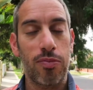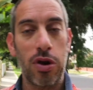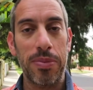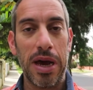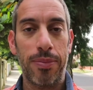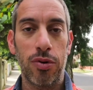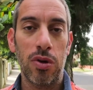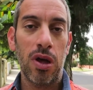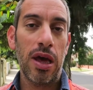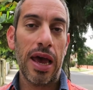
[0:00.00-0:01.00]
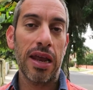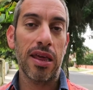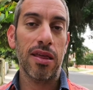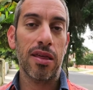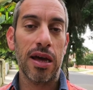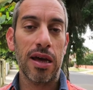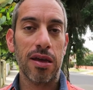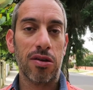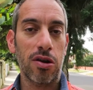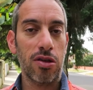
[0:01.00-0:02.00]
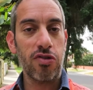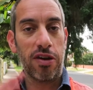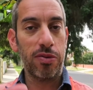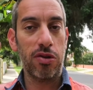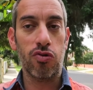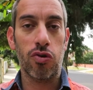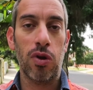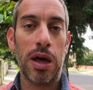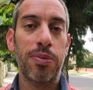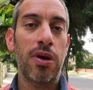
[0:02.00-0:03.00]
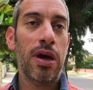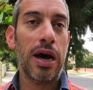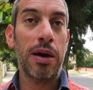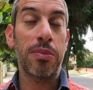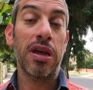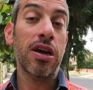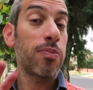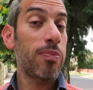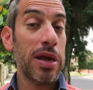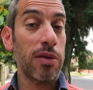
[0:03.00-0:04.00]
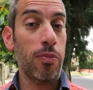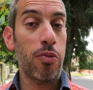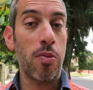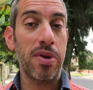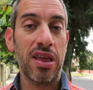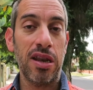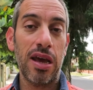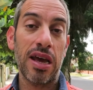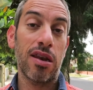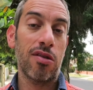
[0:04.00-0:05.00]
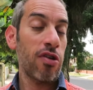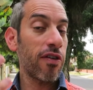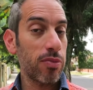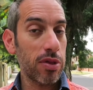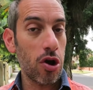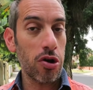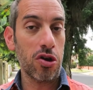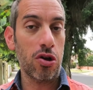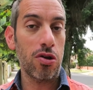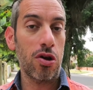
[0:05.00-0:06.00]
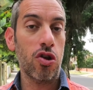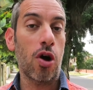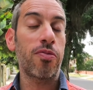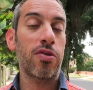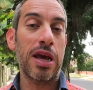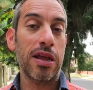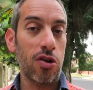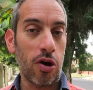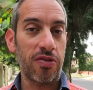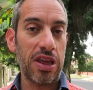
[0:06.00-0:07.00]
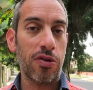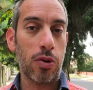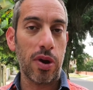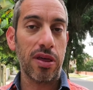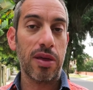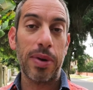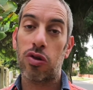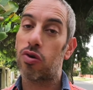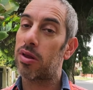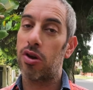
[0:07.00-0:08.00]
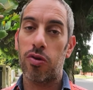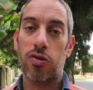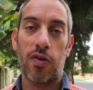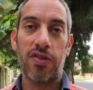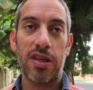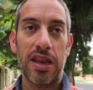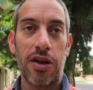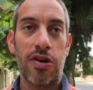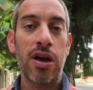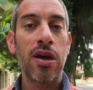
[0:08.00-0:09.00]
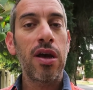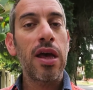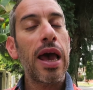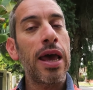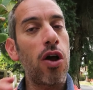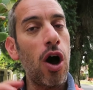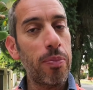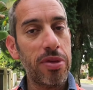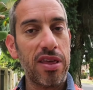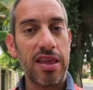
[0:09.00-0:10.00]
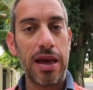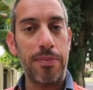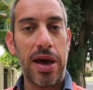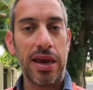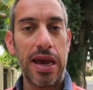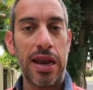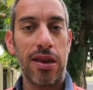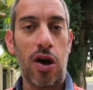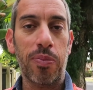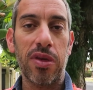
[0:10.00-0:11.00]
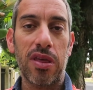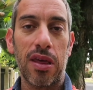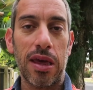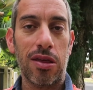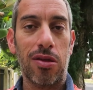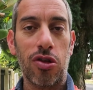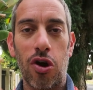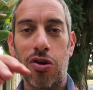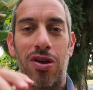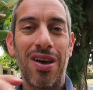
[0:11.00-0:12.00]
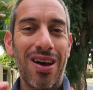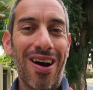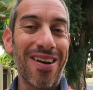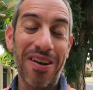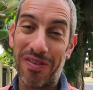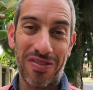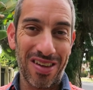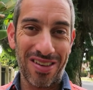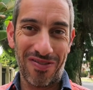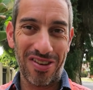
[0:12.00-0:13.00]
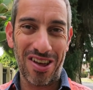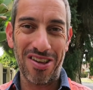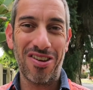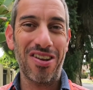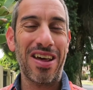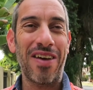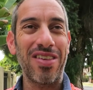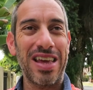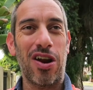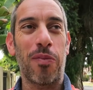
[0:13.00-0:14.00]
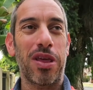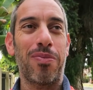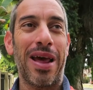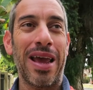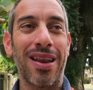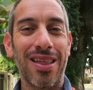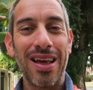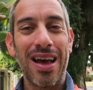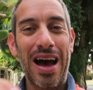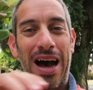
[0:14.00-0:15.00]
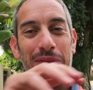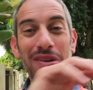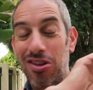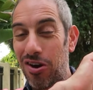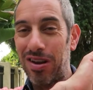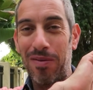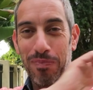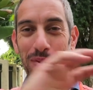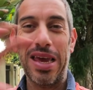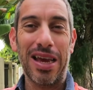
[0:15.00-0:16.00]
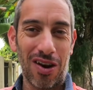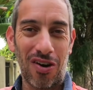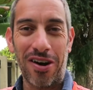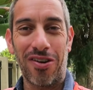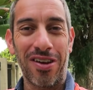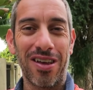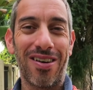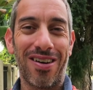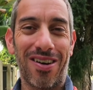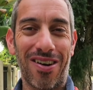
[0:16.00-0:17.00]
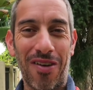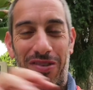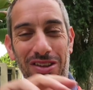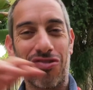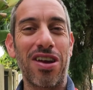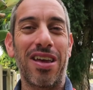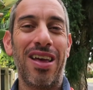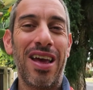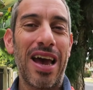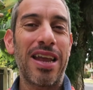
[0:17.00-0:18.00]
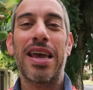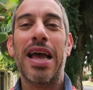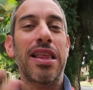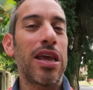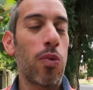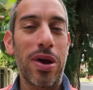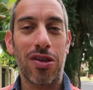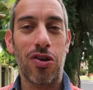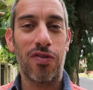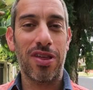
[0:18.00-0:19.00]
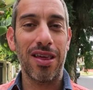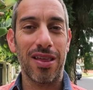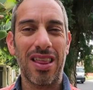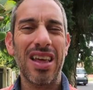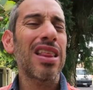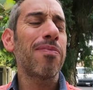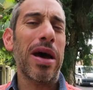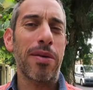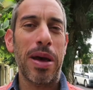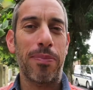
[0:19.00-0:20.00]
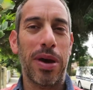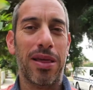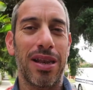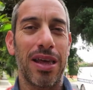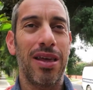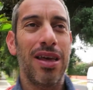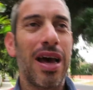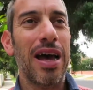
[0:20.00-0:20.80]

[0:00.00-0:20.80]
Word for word: Putting up a carport, and he's uh, got his draftsman to draw it all up, um, and they're about to put permits in, and the draftsman's gone and got dial, done a Dial Before You Dig request to make sure there's no services in the area. And Optus has come back, and then Optus has showed, I don't know if you've, for those of you that haven't seen Optus plans, um, it showed a big line on it uh, over the street, and they can't tell where the service is. It's, it's a mud map, basically.